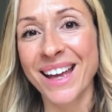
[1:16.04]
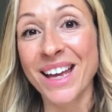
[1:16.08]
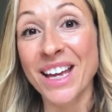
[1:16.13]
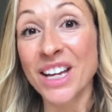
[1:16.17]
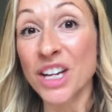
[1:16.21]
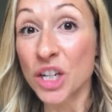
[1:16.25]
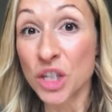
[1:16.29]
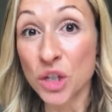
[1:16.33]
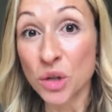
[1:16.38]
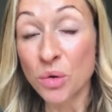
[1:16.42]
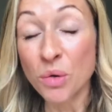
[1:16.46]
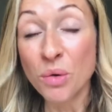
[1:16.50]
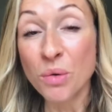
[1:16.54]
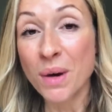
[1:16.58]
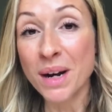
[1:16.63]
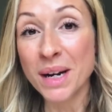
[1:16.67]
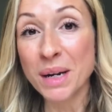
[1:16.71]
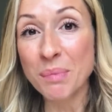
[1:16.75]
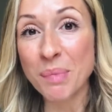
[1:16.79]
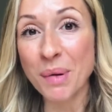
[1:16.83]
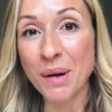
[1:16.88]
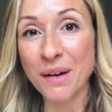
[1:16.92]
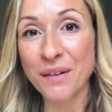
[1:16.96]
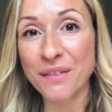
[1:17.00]
Because you're
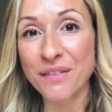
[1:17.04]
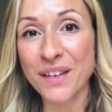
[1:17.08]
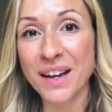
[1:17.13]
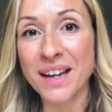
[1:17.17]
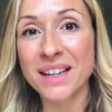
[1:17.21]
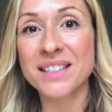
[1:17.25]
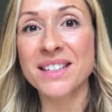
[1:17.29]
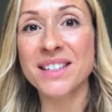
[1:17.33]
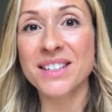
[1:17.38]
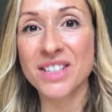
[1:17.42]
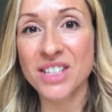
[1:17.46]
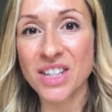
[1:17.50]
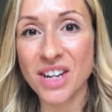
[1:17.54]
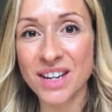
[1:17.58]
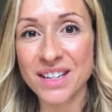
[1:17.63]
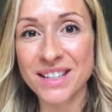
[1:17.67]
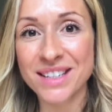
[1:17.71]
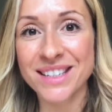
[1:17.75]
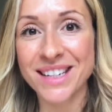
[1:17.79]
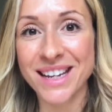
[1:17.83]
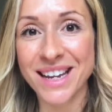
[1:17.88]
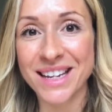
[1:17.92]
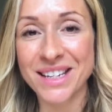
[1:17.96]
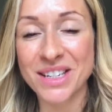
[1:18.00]
already perfect
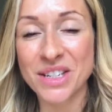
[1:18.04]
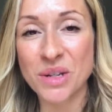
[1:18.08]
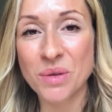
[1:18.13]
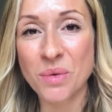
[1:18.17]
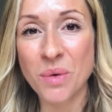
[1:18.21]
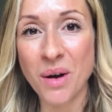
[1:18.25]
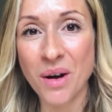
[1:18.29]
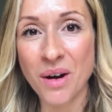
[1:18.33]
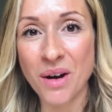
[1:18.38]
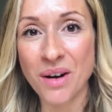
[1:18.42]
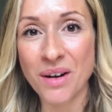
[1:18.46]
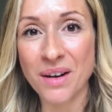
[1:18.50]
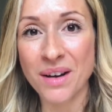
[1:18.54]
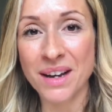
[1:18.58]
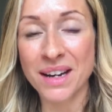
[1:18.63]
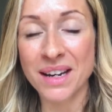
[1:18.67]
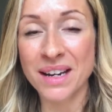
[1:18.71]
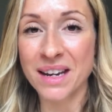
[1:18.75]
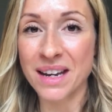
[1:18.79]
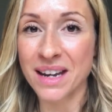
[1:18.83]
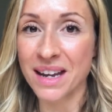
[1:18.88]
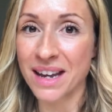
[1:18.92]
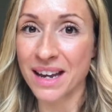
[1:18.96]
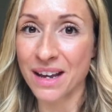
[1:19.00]
just as you are.
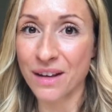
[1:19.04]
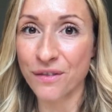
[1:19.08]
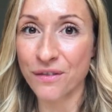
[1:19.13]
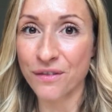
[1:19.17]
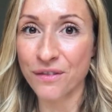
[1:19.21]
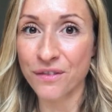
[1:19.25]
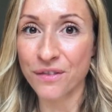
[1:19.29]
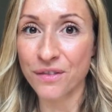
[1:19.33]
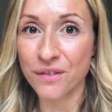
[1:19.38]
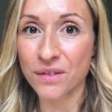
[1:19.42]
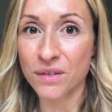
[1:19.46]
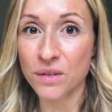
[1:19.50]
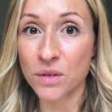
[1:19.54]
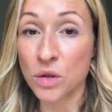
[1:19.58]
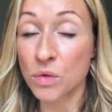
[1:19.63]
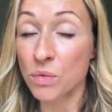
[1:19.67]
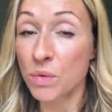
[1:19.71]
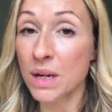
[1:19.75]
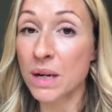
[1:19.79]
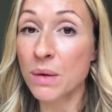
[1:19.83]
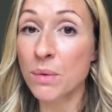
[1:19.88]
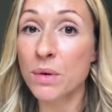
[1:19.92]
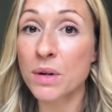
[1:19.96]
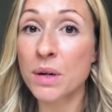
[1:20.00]
And if you
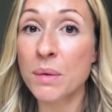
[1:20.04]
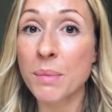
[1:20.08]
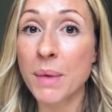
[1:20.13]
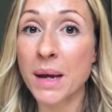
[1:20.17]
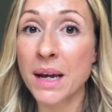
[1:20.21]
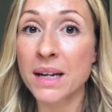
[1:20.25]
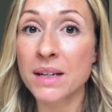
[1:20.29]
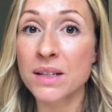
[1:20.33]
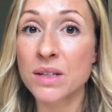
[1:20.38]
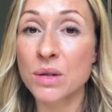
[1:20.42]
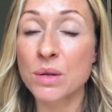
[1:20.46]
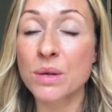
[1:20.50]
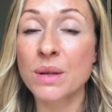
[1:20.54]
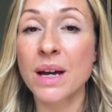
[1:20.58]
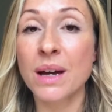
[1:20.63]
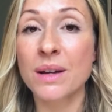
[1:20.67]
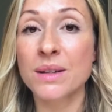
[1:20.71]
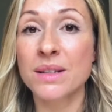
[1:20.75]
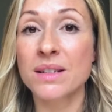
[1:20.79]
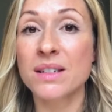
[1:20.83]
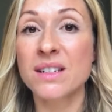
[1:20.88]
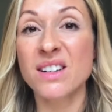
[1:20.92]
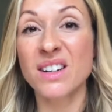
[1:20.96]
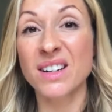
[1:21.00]
really want to make
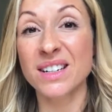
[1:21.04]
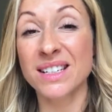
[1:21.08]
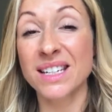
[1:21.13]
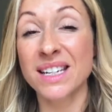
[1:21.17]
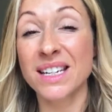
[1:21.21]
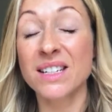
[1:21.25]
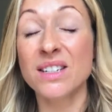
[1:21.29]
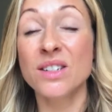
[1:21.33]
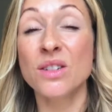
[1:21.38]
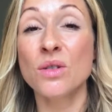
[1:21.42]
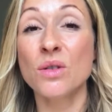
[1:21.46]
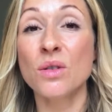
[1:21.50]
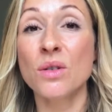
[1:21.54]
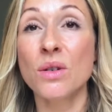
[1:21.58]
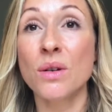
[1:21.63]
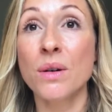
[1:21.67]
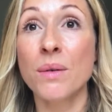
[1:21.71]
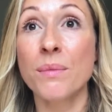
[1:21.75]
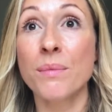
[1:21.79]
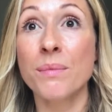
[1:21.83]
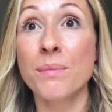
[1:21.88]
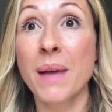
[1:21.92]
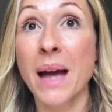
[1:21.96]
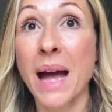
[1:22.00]
2019 your
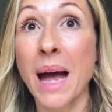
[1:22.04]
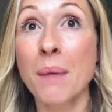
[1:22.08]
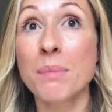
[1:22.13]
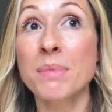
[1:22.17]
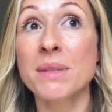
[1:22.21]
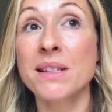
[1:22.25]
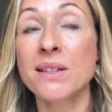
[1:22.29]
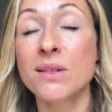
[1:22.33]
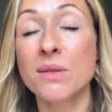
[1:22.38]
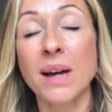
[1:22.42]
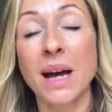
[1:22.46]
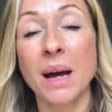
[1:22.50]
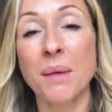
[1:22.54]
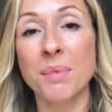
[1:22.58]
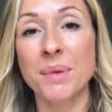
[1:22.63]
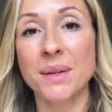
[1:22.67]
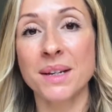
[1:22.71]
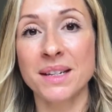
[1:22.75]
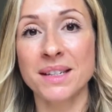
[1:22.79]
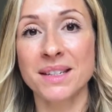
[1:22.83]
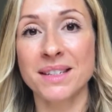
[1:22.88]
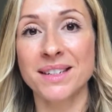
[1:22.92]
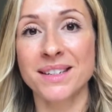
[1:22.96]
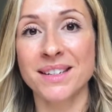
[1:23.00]
absolute
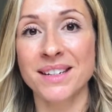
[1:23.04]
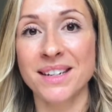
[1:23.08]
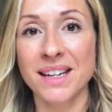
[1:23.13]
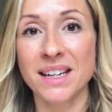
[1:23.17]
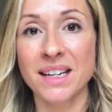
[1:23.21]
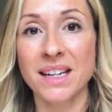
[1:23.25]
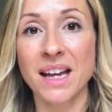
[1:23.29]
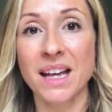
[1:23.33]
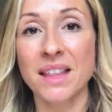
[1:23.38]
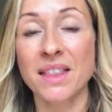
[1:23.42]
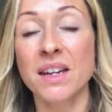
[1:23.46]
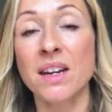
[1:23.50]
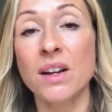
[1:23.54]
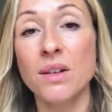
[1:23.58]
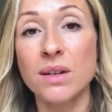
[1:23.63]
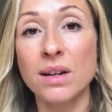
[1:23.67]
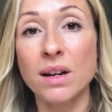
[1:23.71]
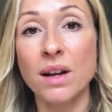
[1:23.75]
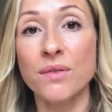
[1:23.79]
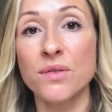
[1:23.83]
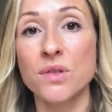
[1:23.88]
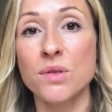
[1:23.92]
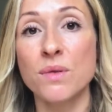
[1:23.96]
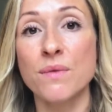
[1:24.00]
happiest year yet, then I'd
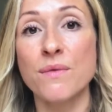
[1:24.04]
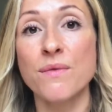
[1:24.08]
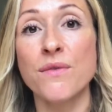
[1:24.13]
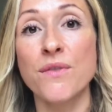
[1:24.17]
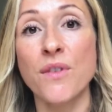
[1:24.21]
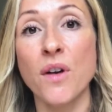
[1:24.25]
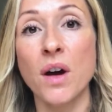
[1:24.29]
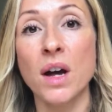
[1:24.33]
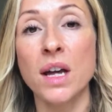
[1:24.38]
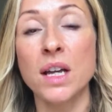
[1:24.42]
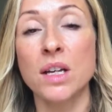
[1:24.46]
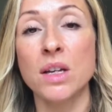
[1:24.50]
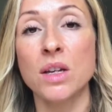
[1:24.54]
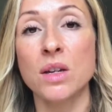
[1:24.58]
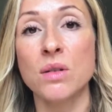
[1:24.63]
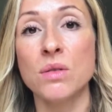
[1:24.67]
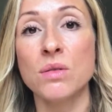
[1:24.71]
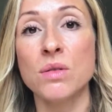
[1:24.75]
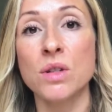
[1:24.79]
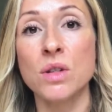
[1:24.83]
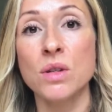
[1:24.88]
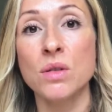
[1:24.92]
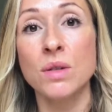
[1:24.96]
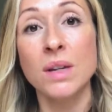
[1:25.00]
love to invite you
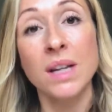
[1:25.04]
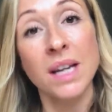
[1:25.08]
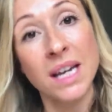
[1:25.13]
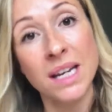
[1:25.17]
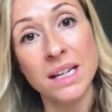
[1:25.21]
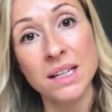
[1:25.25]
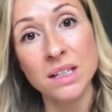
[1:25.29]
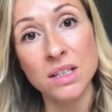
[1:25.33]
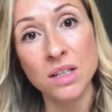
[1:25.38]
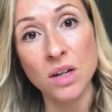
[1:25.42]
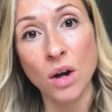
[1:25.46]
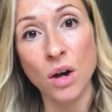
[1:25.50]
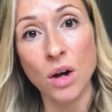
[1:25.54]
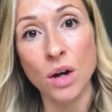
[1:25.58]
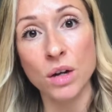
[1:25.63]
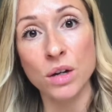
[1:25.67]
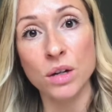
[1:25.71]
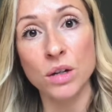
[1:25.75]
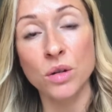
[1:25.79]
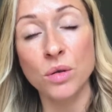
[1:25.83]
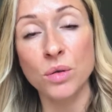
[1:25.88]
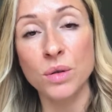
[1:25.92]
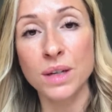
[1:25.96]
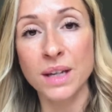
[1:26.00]
to kickstart
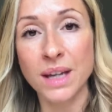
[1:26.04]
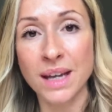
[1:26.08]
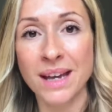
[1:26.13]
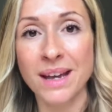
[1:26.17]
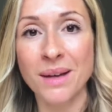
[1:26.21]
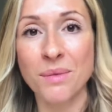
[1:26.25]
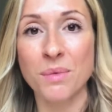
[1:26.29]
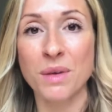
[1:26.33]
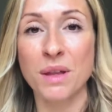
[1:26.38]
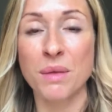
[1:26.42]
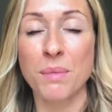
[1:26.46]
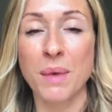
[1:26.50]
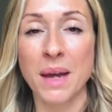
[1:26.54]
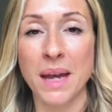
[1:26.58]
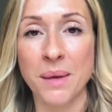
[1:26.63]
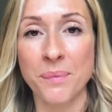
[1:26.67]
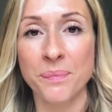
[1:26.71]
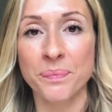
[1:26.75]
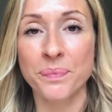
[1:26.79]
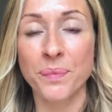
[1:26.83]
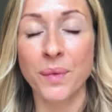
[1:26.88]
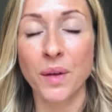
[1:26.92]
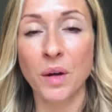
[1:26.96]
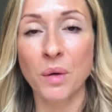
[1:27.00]
your year with me.
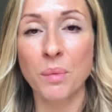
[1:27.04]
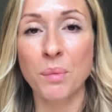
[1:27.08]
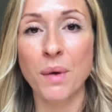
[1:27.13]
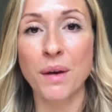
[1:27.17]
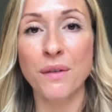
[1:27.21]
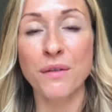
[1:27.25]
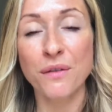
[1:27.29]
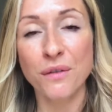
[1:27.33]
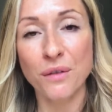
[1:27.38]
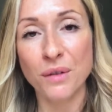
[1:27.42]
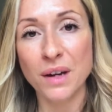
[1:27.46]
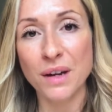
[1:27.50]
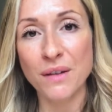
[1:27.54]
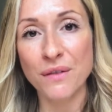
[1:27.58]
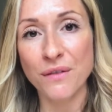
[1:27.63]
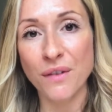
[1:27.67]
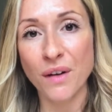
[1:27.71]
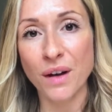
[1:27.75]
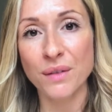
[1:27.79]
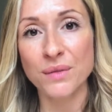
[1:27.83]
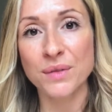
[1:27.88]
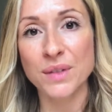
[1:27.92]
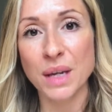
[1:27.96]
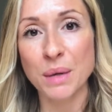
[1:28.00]
My free
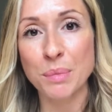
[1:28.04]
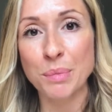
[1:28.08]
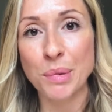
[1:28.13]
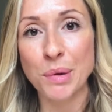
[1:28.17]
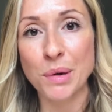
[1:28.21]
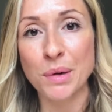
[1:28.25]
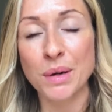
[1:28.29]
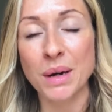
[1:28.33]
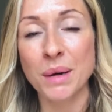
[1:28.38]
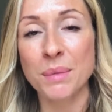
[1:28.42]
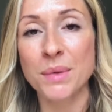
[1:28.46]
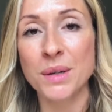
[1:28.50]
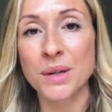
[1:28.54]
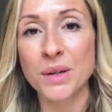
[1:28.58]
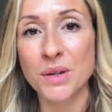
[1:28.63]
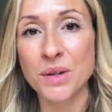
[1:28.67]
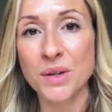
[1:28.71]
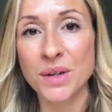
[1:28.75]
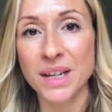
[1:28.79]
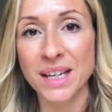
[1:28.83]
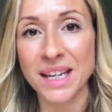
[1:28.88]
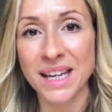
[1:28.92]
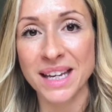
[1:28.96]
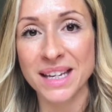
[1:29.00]
five day program, the New
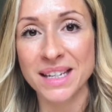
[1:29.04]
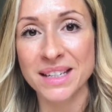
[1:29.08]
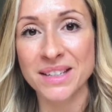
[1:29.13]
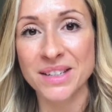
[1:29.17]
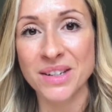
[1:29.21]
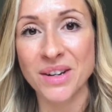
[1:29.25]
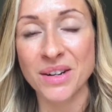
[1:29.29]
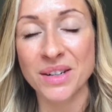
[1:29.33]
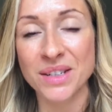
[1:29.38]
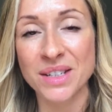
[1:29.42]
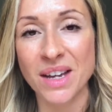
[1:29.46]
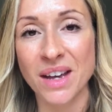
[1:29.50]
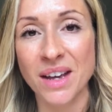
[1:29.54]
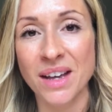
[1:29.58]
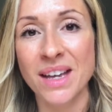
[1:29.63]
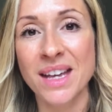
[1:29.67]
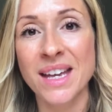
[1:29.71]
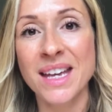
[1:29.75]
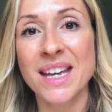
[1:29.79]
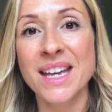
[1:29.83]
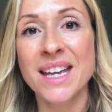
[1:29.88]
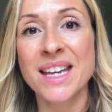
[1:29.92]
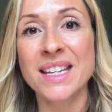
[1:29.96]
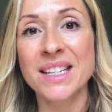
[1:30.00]
Year Kickstarter,
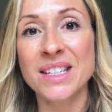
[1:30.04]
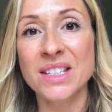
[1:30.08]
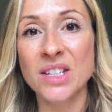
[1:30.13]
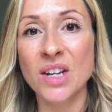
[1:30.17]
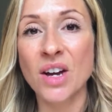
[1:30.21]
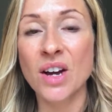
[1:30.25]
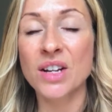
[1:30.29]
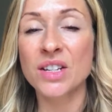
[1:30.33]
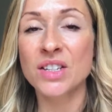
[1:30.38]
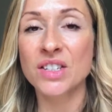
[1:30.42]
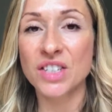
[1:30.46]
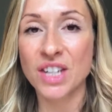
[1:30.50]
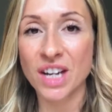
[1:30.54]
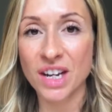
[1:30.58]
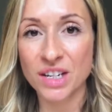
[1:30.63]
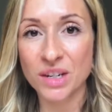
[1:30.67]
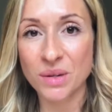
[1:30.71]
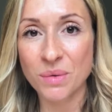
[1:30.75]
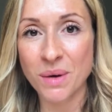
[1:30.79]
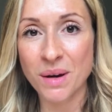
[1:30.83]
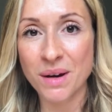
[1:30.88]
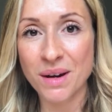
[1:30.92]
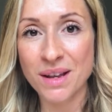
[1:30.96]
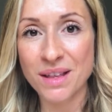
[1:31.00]
starts
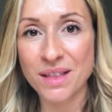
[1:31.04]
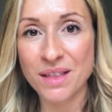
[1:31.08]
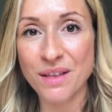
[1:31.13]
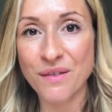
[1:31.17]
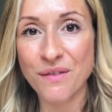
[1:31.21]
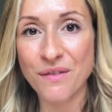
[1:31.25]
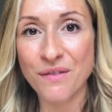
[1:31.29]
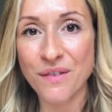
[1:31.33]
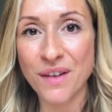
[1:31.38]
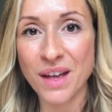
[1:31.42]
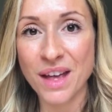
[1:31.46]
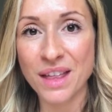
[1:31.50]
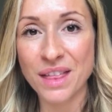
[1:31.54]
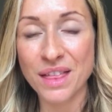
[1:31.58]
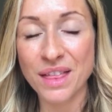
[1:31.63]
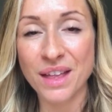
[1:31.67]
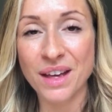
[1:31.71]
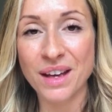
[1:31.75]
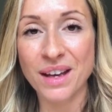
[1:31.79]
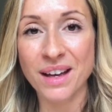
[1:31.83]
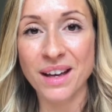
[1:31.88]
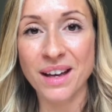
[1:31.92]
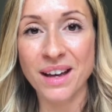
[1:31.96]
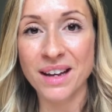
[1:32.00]
January the 5th.
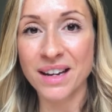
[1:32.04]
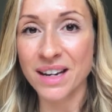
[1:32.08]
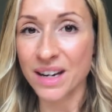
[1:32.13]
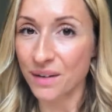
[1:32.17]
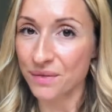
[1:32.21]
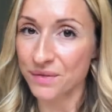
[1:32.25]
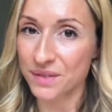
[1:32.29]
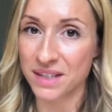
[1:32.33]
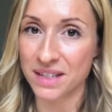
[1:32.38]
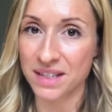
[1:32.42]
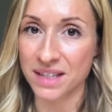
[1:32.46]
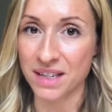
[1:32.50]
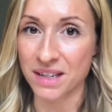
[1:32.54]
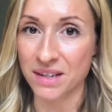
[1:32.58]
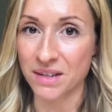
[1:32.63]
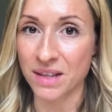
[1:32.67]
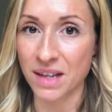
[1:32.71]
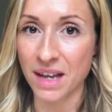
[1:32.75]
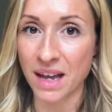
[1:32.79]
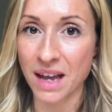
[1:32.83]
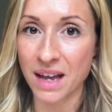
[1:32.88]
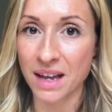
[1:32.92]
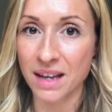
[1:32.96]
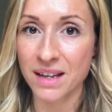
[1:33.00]
I'd love to see you
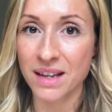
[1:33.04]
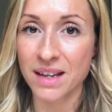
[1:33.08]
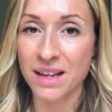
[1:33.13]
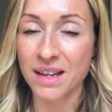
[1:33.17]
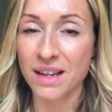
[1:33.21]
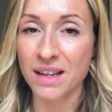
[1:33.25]
there.